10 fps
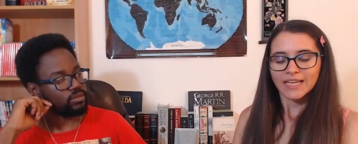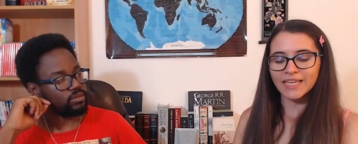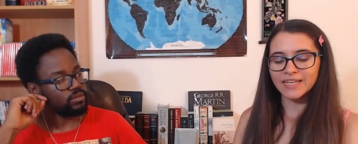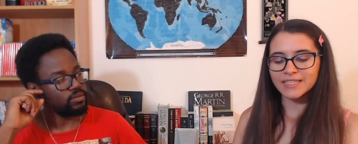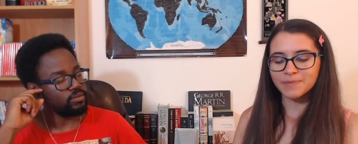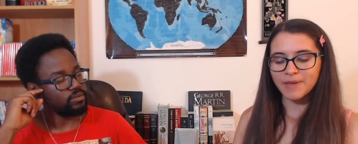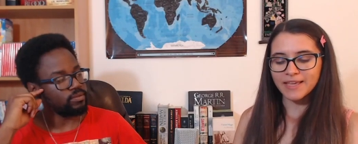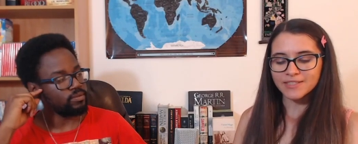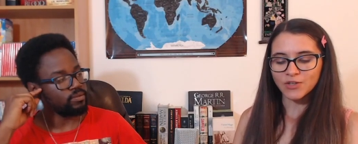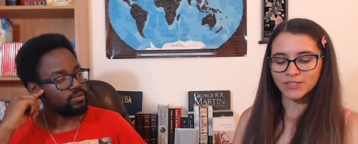Speaker 1: It is
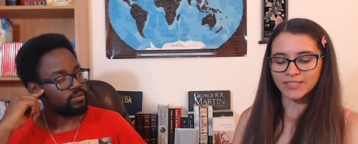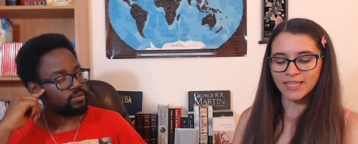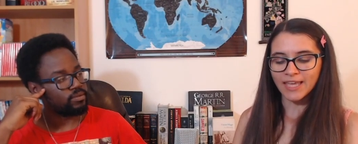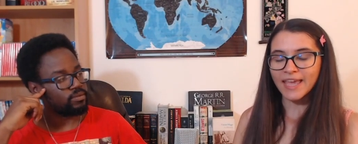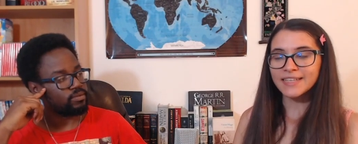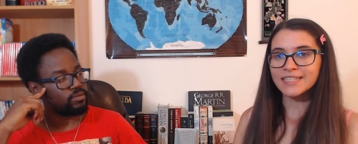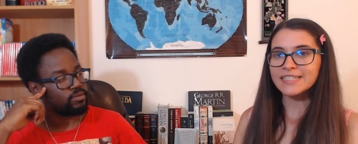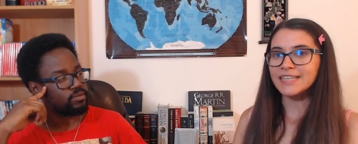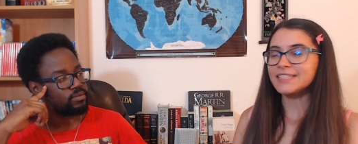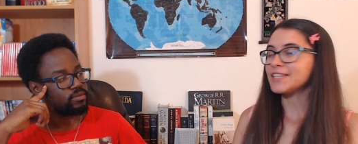based on the eighteen
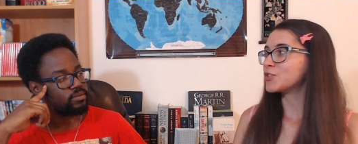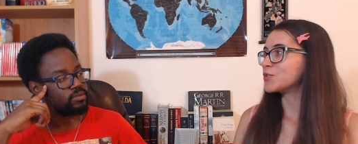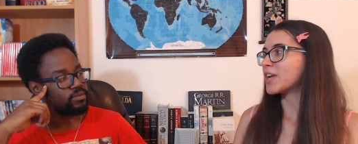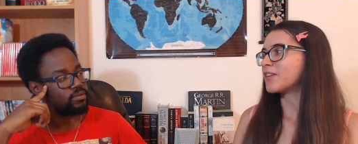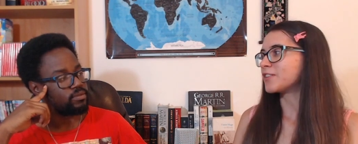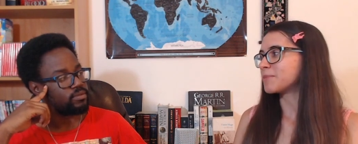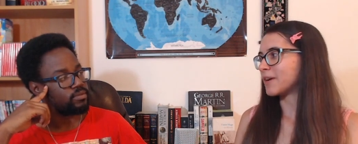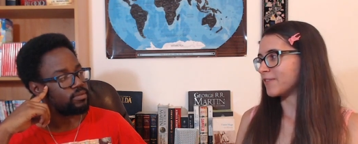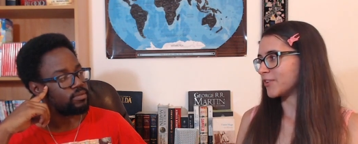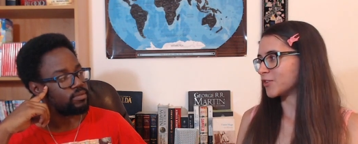sixty-two novel
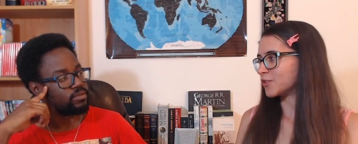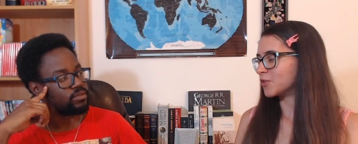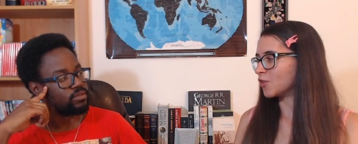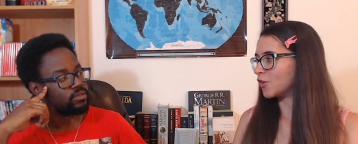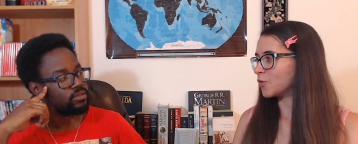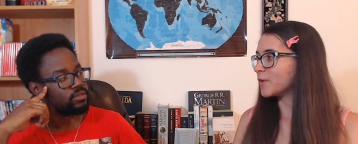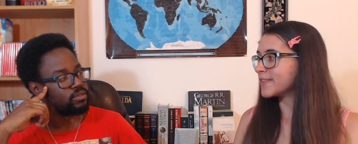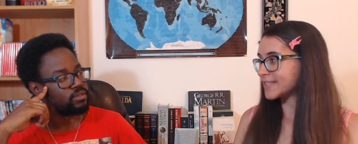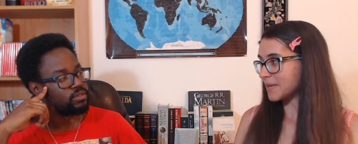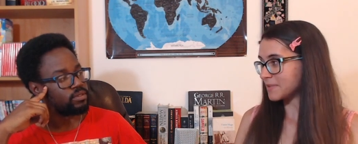by Victor Hugo with
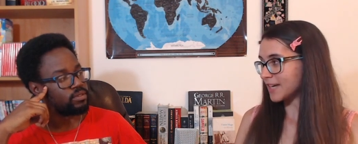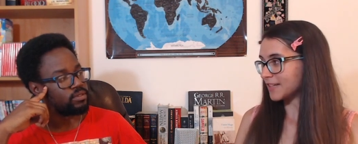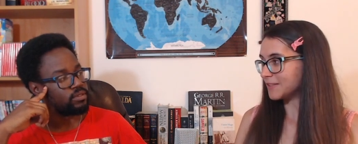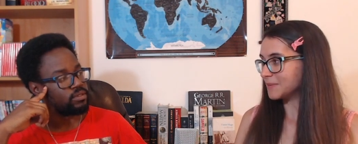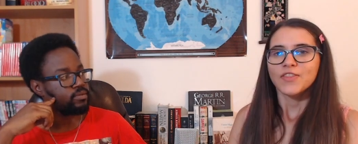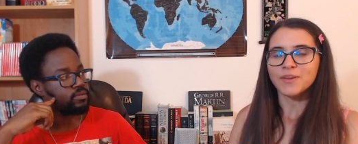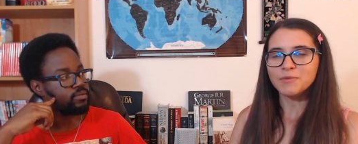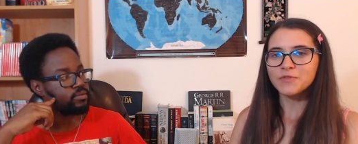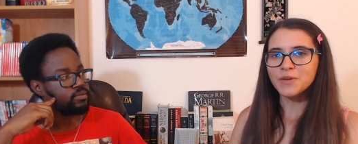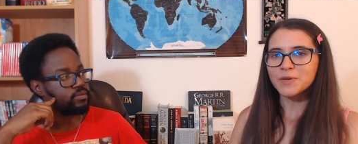the same title. The
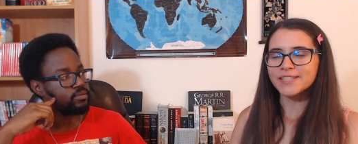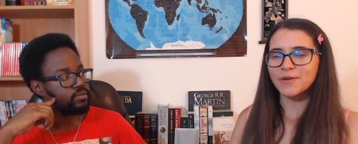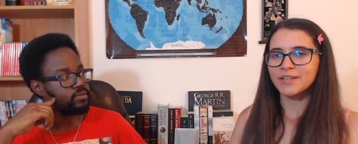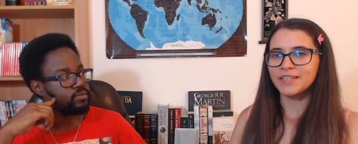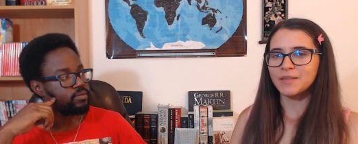movie was directed